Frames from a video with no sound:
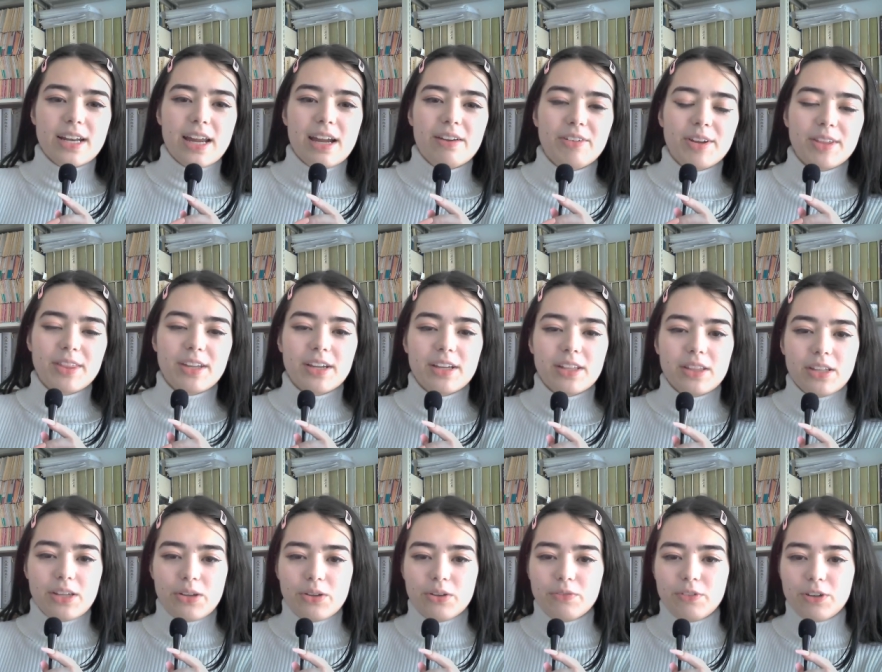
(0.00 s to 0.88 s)
everything in
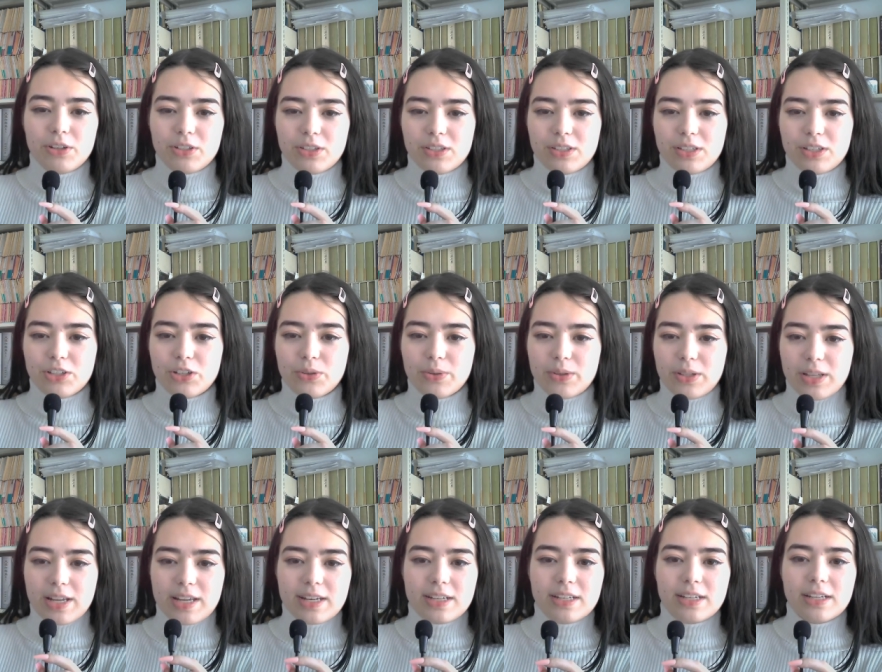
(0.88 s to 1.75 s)
the universe is
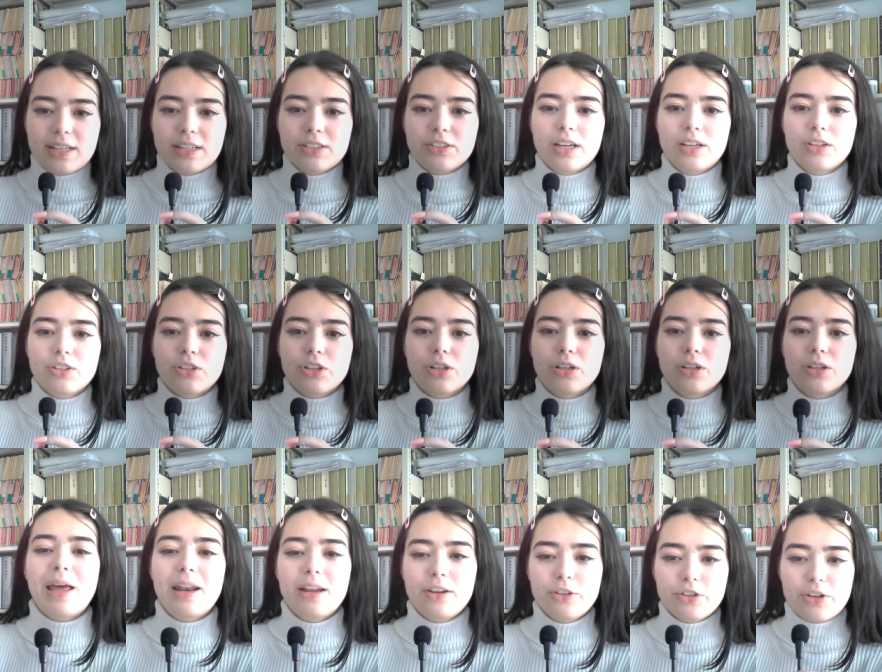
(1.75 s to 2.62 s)
interrelated and
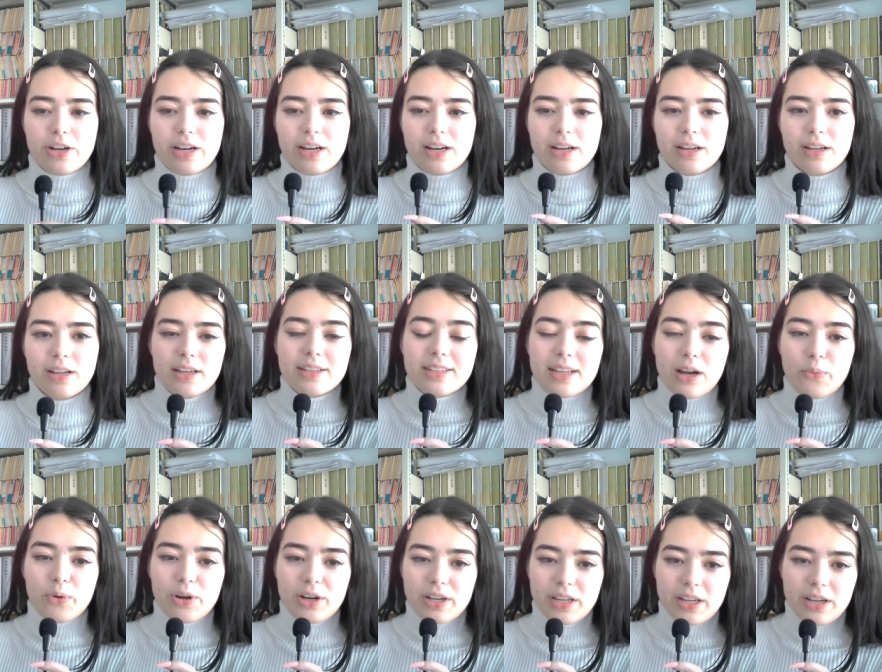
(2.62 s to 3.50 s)
interpenetrating, is at
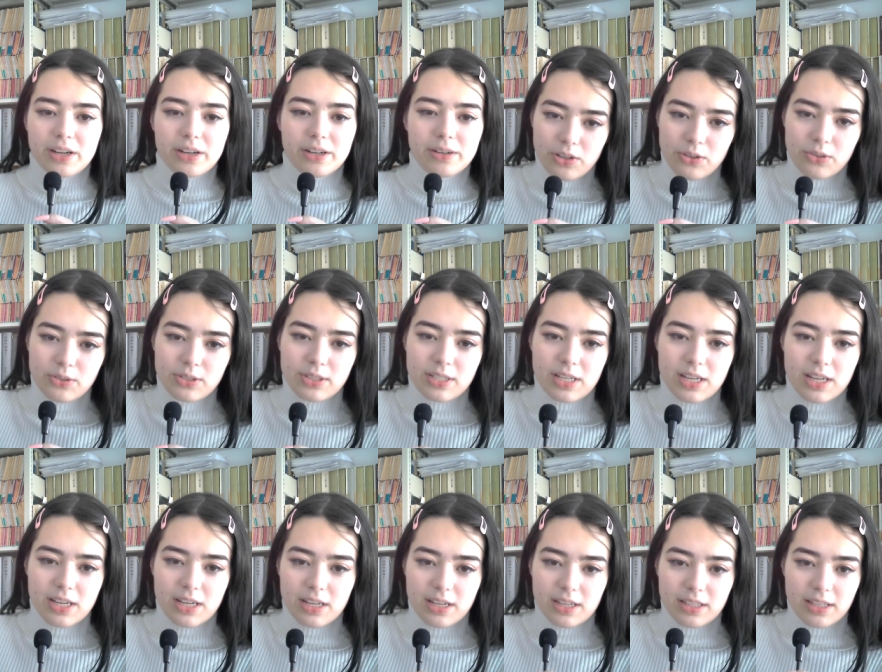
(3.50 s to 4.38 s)
work here. You
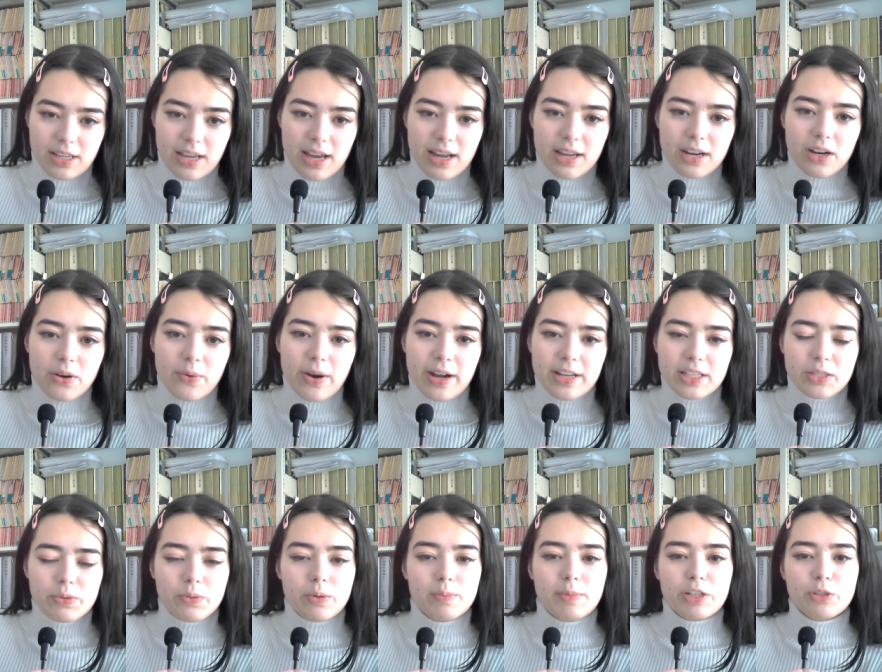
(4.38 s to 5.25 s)
see, the
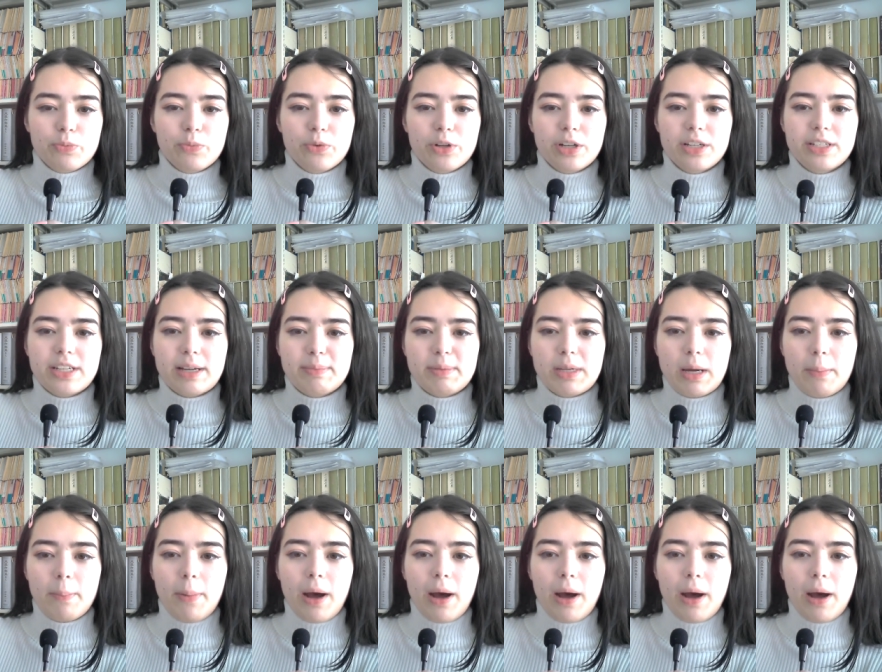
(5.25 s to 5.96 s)
Edoites were much more adept at